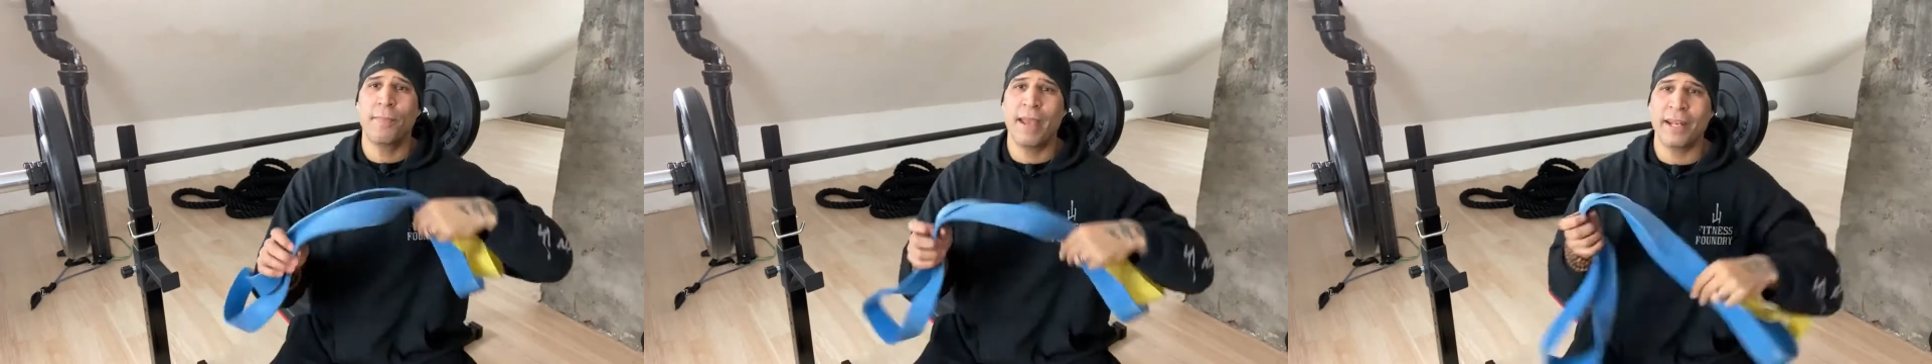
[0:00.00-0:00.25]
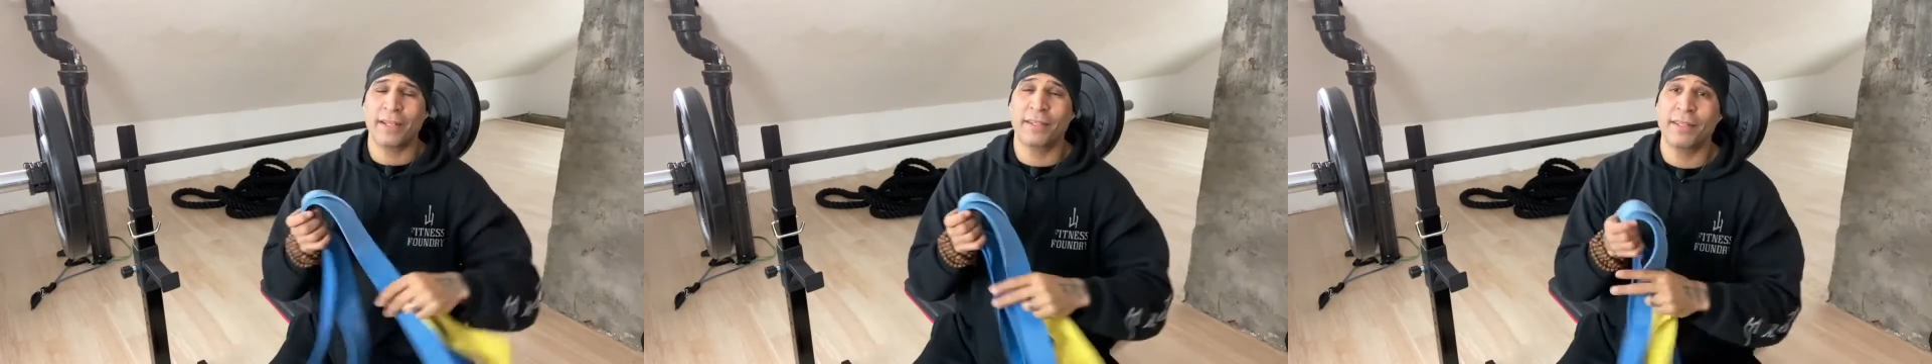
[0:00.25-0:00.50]

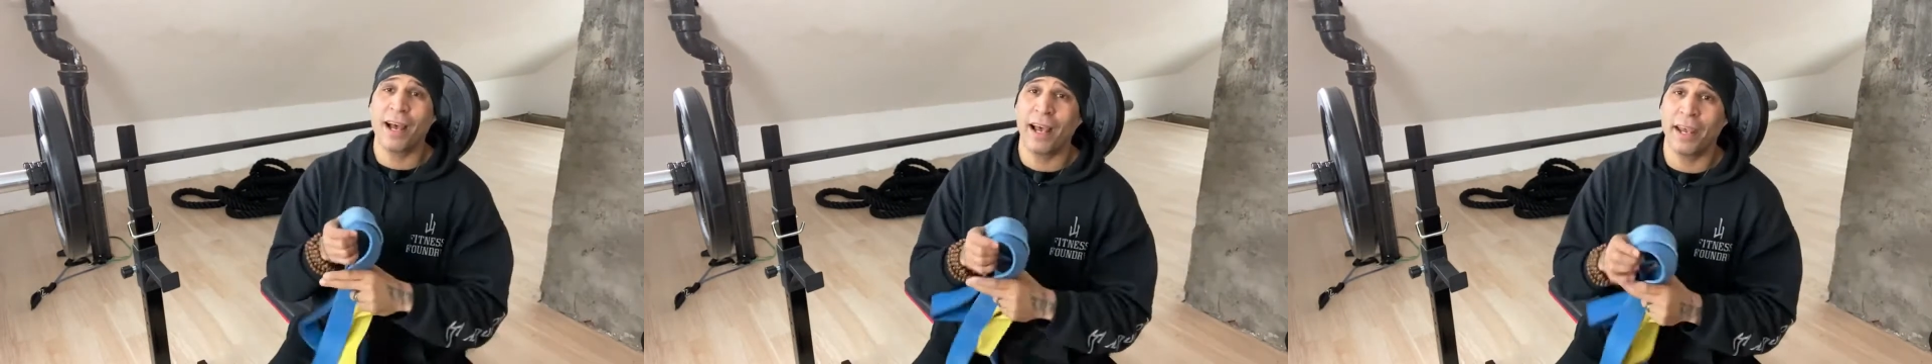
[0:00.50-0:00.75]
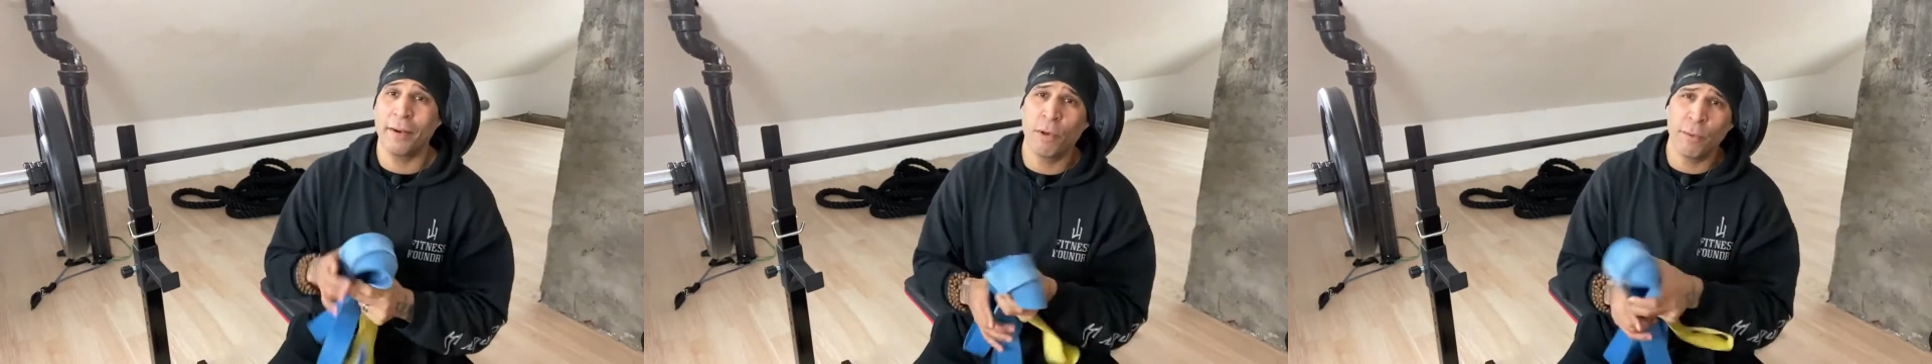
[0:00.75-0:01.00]
band
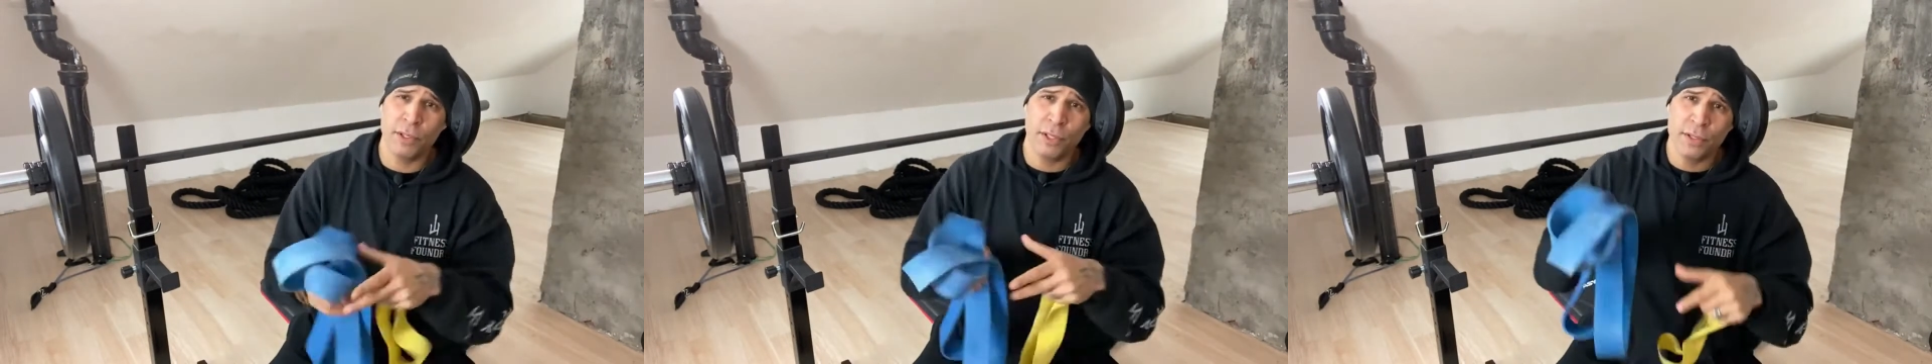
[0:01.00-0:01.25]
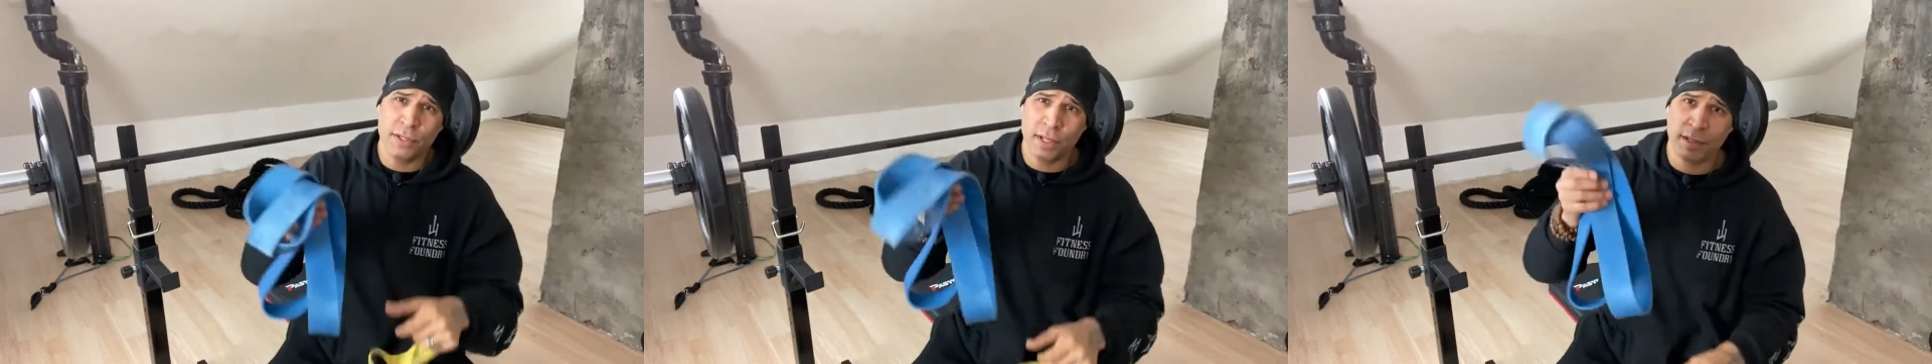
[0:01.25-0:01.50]
aside. We will
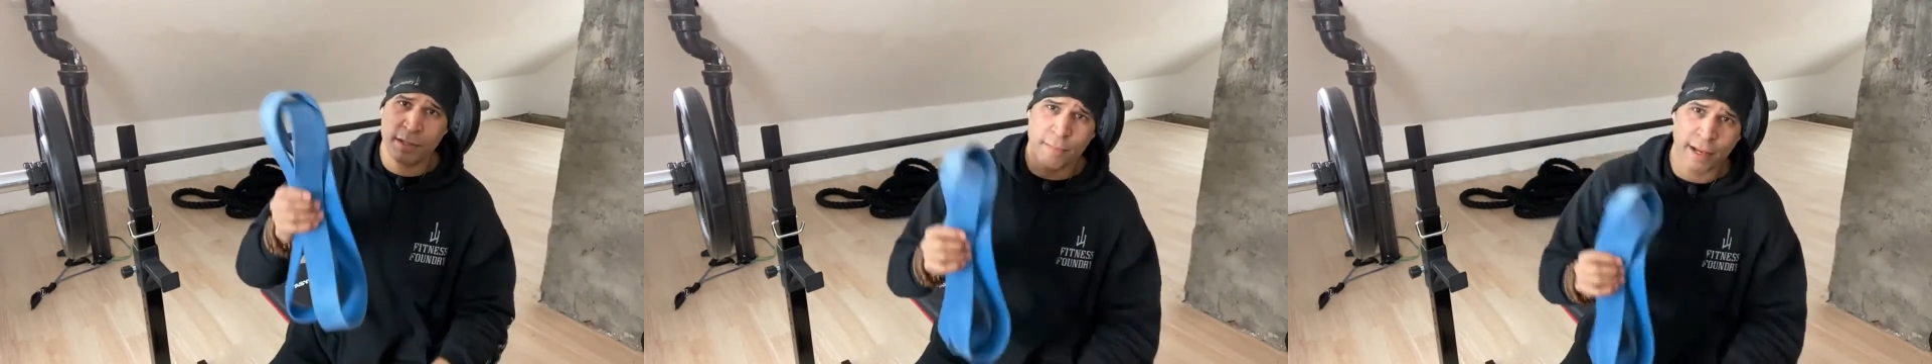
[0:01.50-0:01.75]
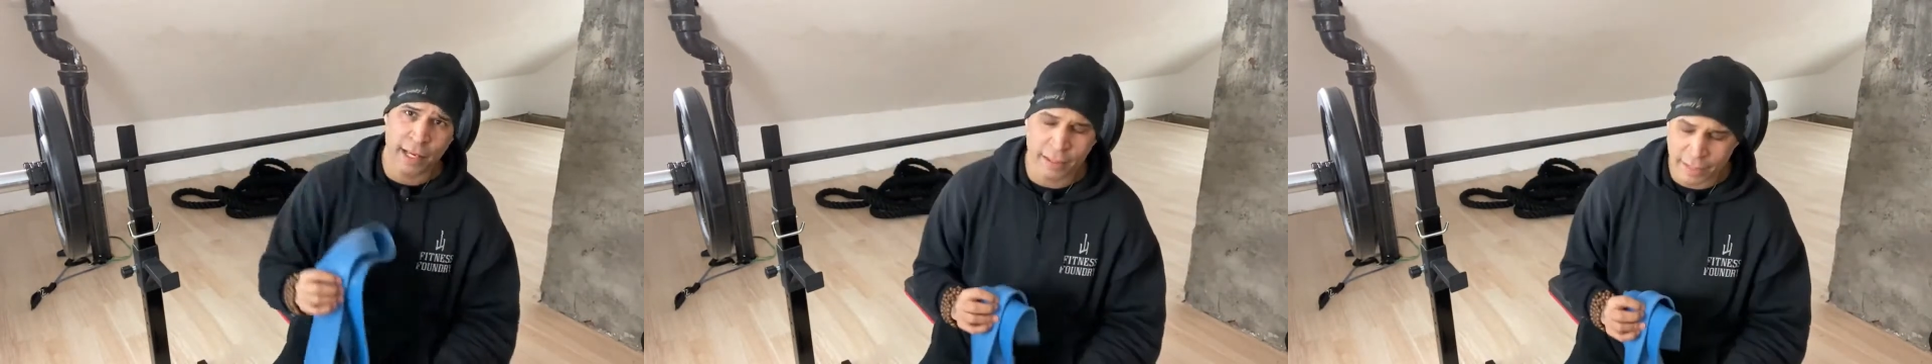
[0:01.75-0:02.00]
use this in
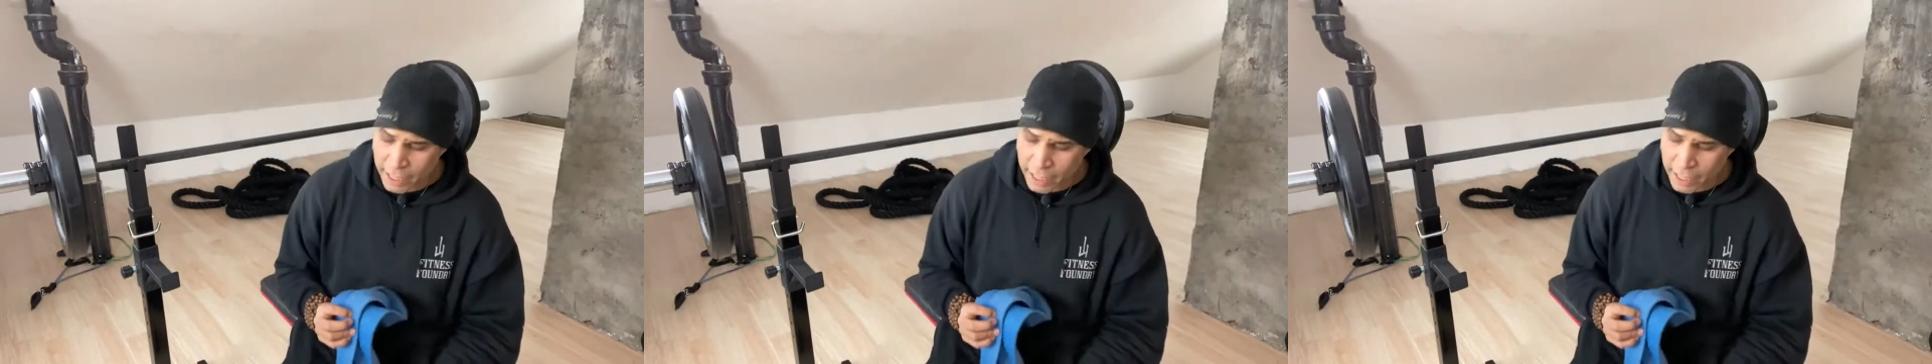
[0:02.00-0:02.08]
my